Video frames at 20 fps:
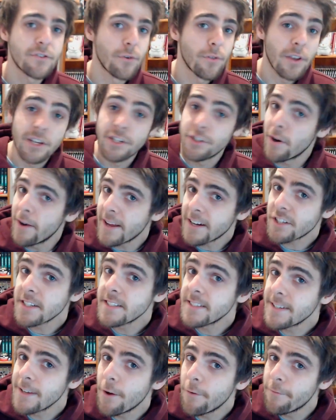although you don't actually
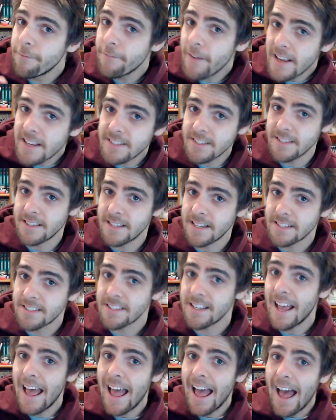see her face in
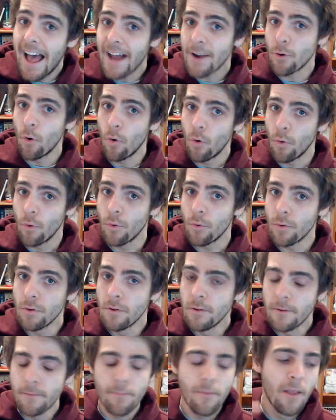this at
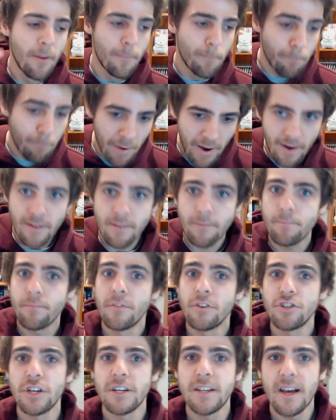all. But
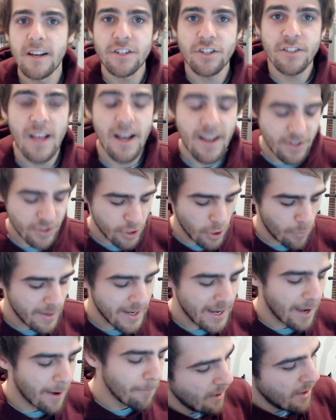she does start
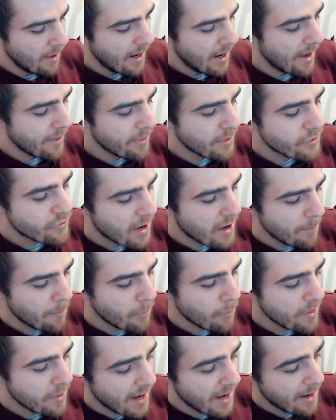showing up. And the
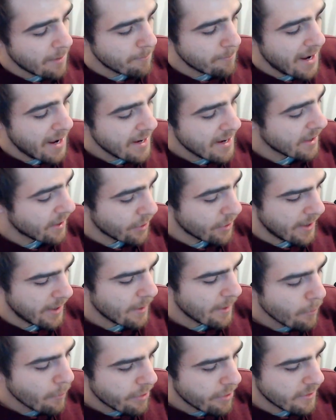drama with Aunt May and her
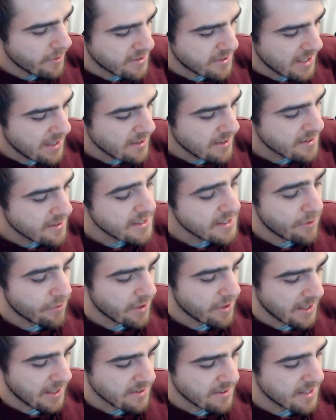health and sickness and
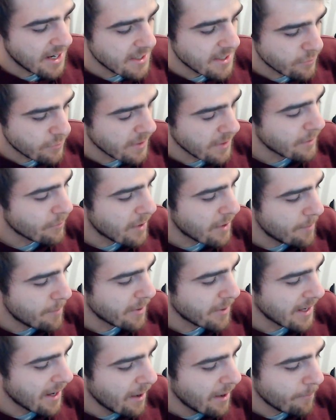everything starts really
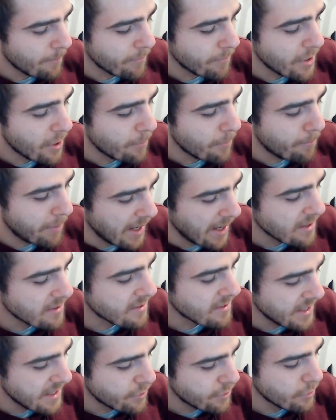ramping up. You know,
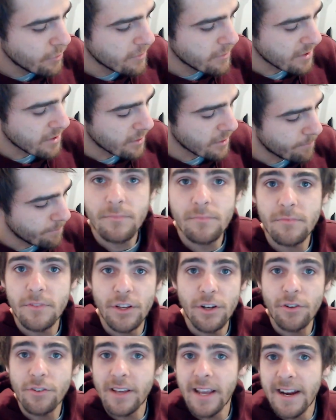Peter's issues are,
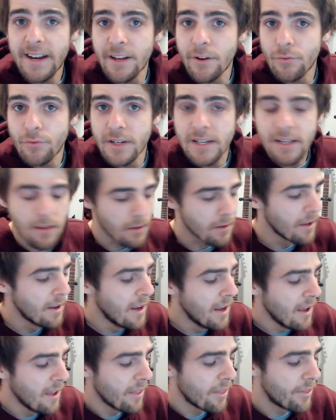getting real.
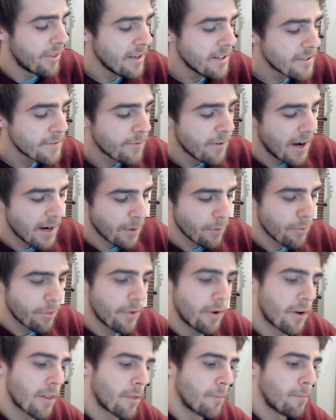This final
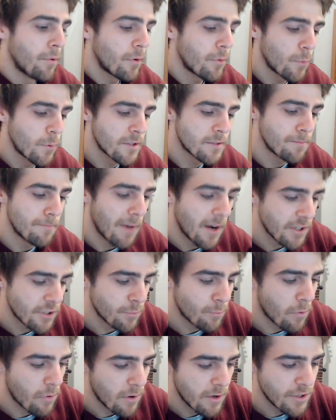third of the book was
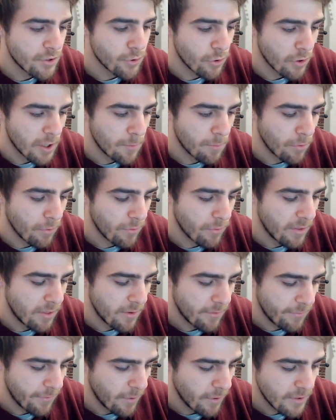much more enjoyable than
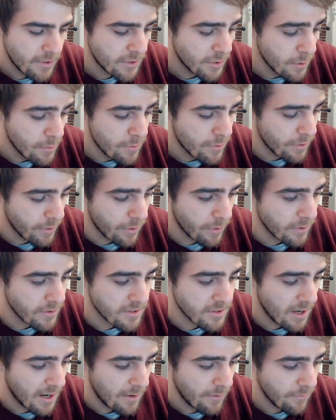the first two
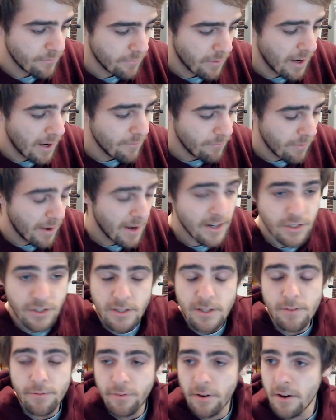thirds. I've
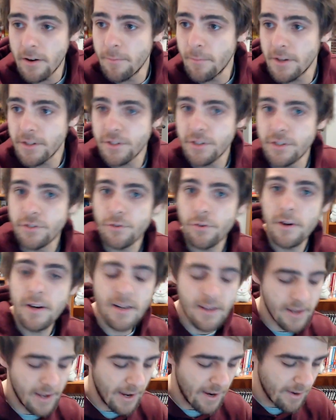actually very much
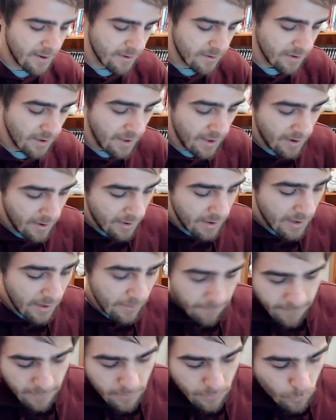enjoyed it. And
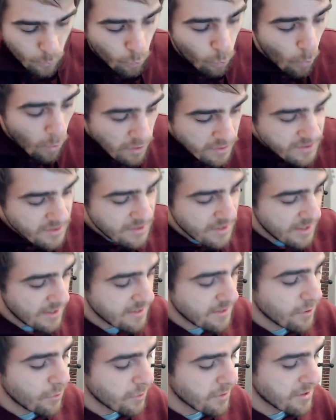if it wasn't
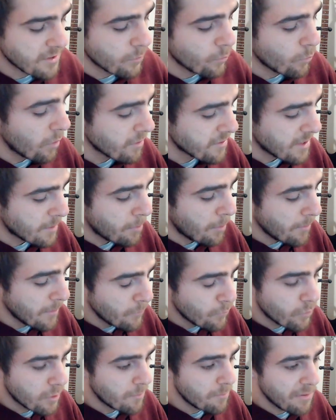as good as it was, I probably
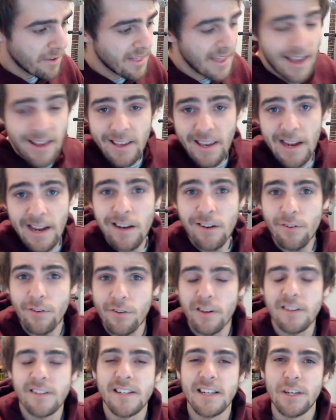wouldn't be that keen on
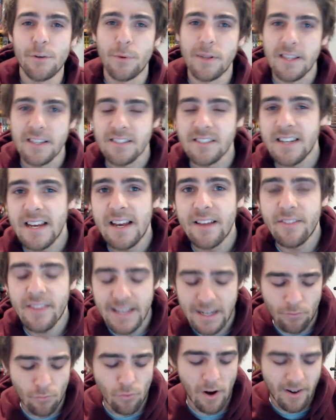continuing the Stan
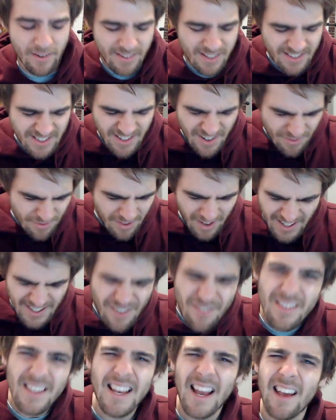Lee run, because I
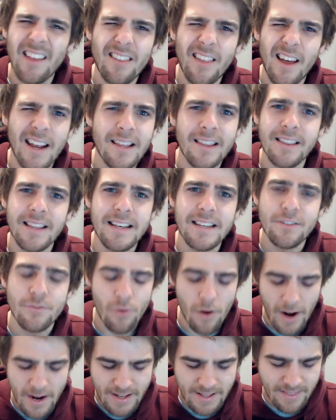don't think I like Lee's
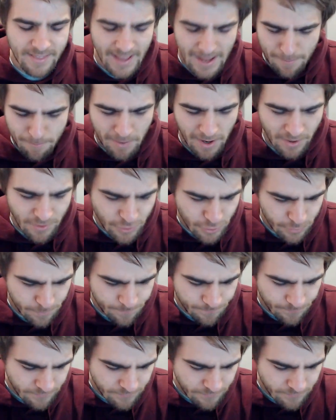writing that much.